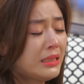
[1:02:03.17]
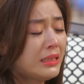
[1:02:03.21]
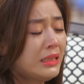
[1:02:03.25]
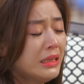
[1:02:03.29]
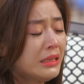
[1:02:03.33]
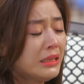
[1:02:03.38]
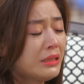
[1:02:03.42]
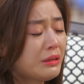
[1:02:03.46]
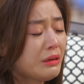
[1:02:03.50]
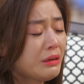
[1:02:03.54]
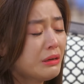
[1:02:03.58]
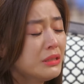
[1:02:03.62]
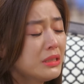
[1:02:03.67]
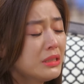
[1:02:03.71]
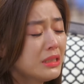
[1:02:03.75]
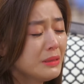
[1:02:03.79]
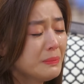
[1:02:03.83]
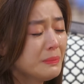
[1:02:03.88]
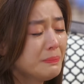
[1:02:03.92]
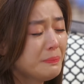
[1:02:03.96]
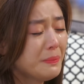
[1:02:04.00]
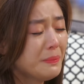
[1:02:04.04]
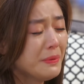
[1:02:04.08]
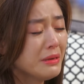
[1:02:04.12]
She broke
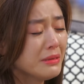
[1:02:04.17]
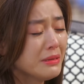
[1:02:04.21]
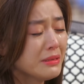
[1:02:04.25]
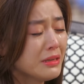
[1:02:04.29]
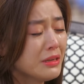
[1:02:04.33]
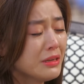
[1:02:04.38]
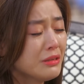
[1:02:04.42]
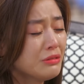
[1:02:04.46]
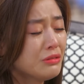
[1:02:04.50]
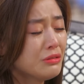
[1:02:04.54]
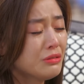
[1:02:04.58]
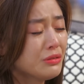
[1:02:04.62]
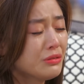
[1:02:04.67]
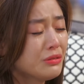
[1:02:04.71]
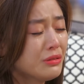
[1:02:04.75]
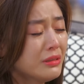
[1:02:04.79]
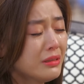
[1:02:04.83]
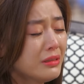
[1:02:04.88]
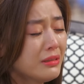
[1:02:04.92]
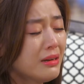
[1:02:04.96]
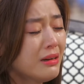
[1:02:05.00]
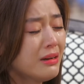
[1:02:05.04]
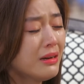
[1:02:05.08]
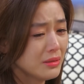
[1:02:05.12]
down, saying she
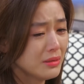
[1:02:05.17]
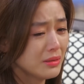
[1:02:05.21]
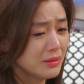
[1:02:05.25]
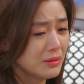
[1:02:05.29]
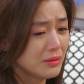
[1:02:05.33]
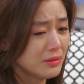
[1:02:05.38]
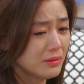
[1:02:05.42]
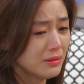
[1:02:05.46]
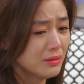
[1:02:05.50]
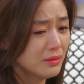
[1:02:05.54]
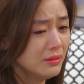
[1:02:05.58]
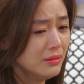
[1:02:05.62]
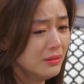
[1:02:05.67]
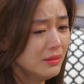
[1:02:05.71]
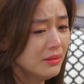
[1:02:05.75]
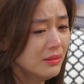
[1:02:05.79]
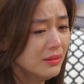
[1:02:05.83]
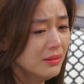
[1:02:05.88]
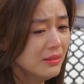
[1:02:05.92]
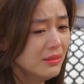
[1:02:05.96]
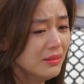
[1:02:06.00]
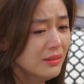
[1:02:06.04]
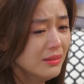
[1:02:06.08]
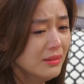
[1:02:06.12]
missed him and needed
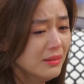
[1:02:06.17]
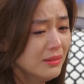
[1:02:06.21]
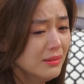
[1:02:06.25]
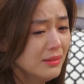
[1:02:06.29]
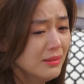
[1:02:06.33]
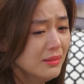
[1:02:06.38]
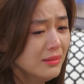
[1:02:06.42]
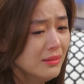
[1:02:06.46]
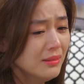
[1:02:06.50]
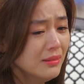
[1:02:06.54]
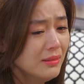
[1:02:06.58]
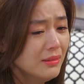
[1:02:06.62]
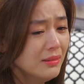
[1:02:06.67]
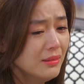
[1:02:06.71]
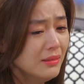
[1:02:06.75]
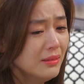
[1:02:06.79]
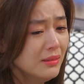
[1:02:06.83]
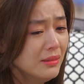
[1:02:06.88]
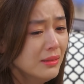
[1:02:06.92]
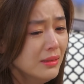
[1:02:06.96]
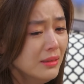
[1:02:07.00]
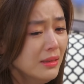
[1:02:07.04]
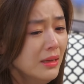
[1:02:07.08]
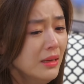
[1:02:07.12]
him. They
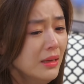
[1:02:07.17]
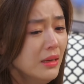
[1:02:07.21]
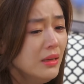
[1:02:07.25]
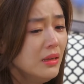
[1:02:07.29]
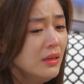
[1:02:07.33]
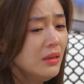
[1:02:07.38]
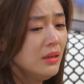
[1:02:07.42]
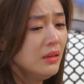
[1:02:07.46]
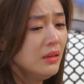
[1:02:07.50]
felt sorry